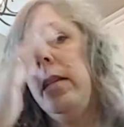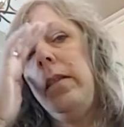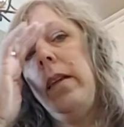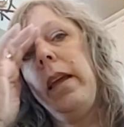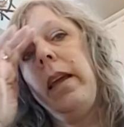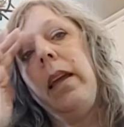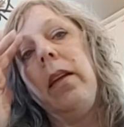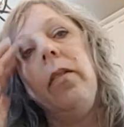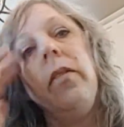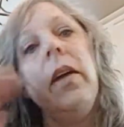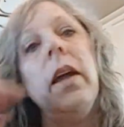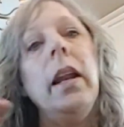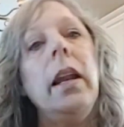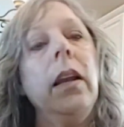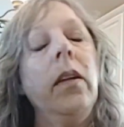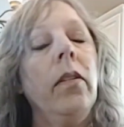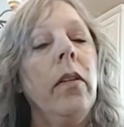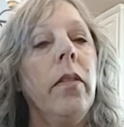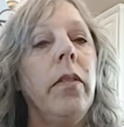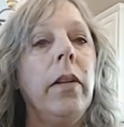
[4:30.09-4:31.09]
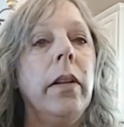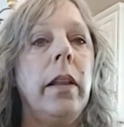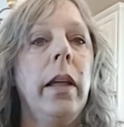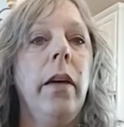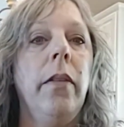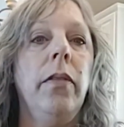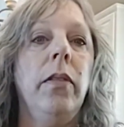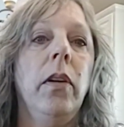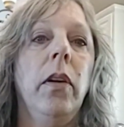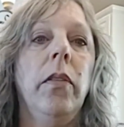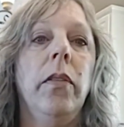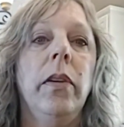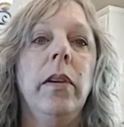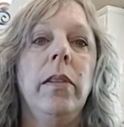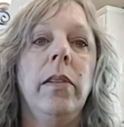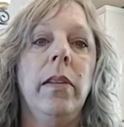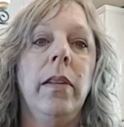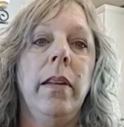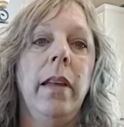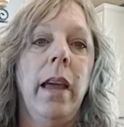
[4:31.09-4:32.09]
Take advantage of a leftover
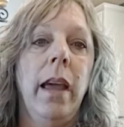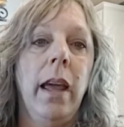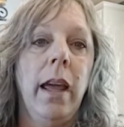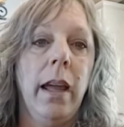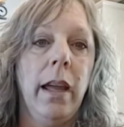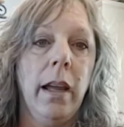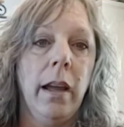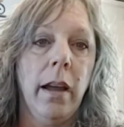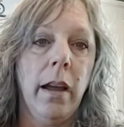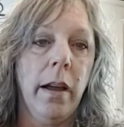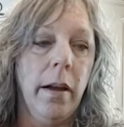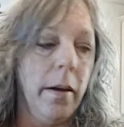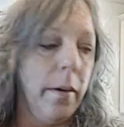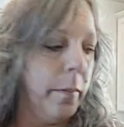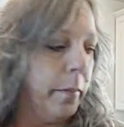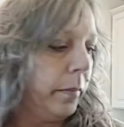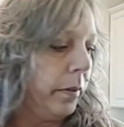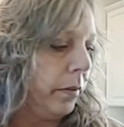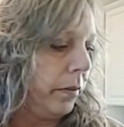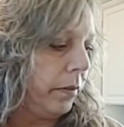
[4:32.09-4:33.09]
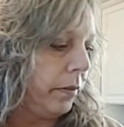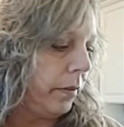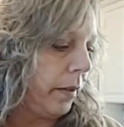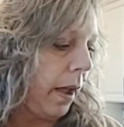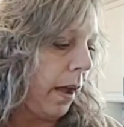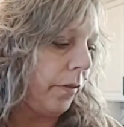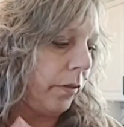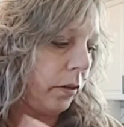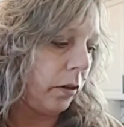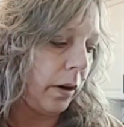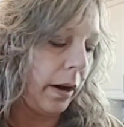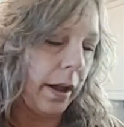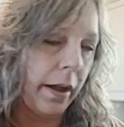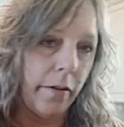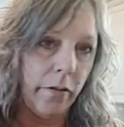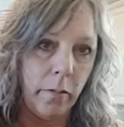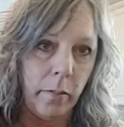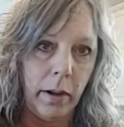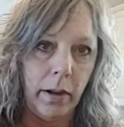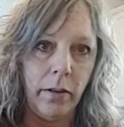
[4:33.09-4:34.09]
today after I
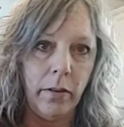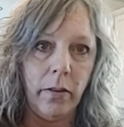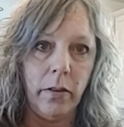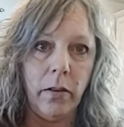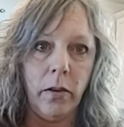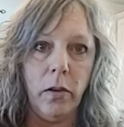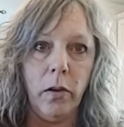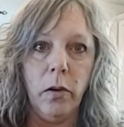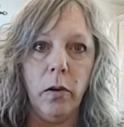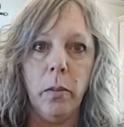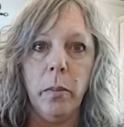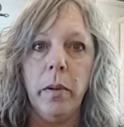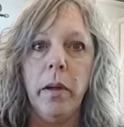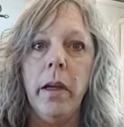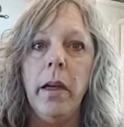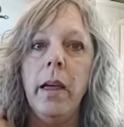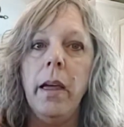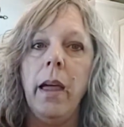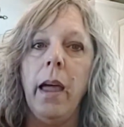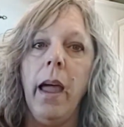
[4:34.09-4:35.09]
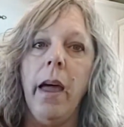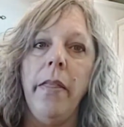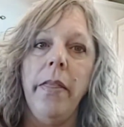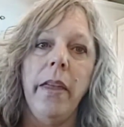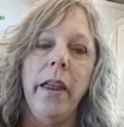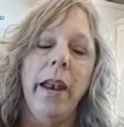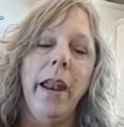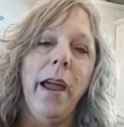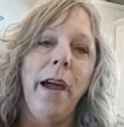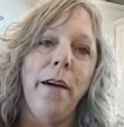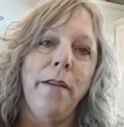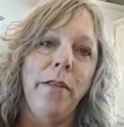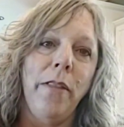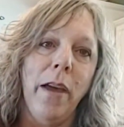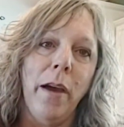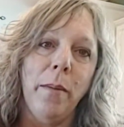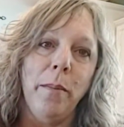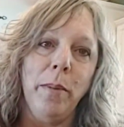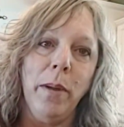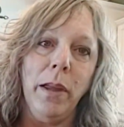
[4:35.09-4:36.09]
have my soup, and then have
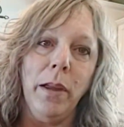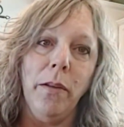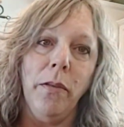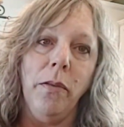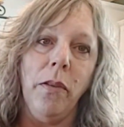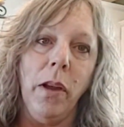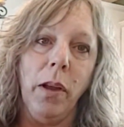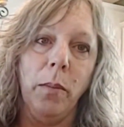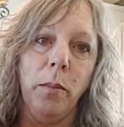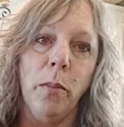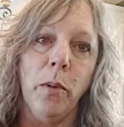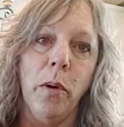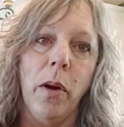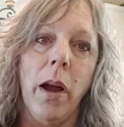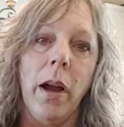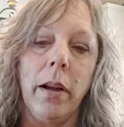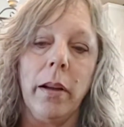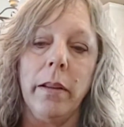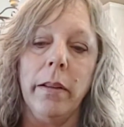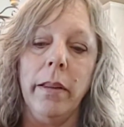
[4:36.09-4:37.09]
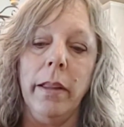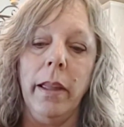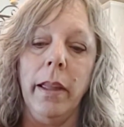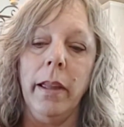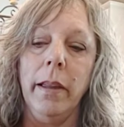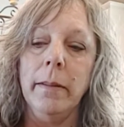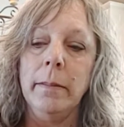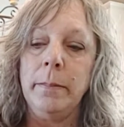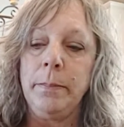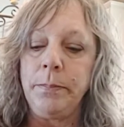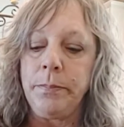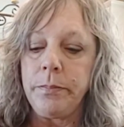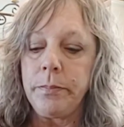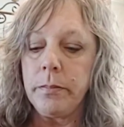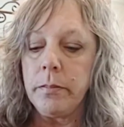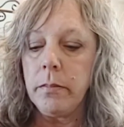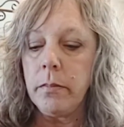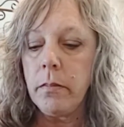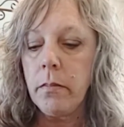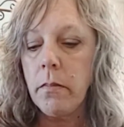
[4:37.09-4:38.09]
that beef and broccoli
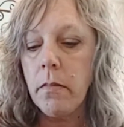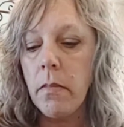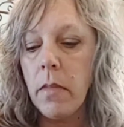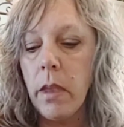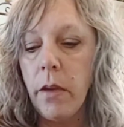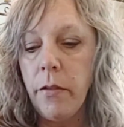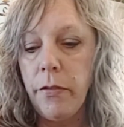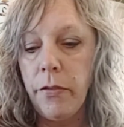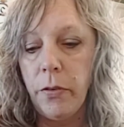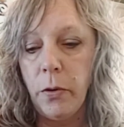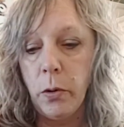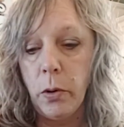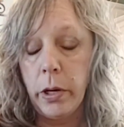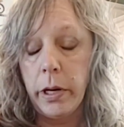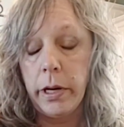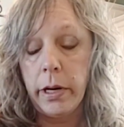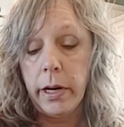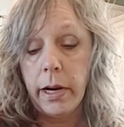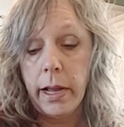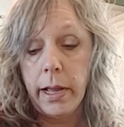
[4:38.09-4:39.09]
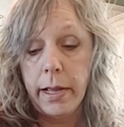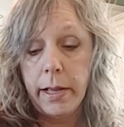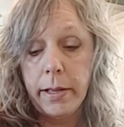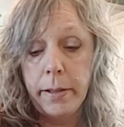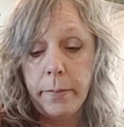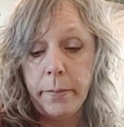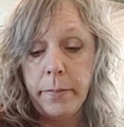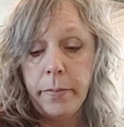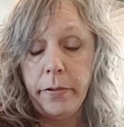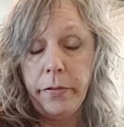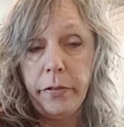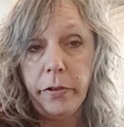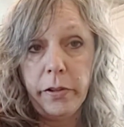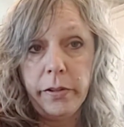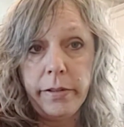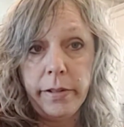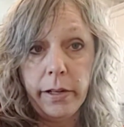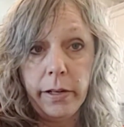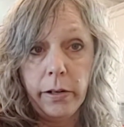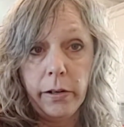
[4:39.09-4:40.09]
for
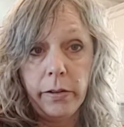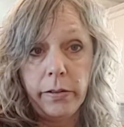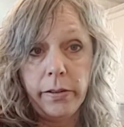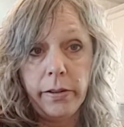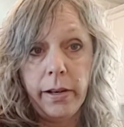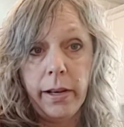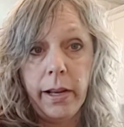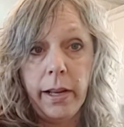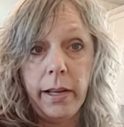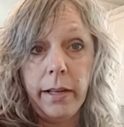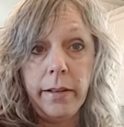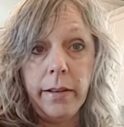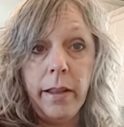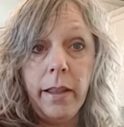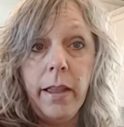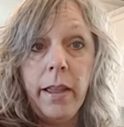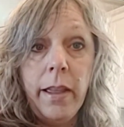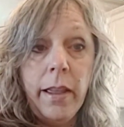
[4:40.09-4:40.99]
dinner tonight.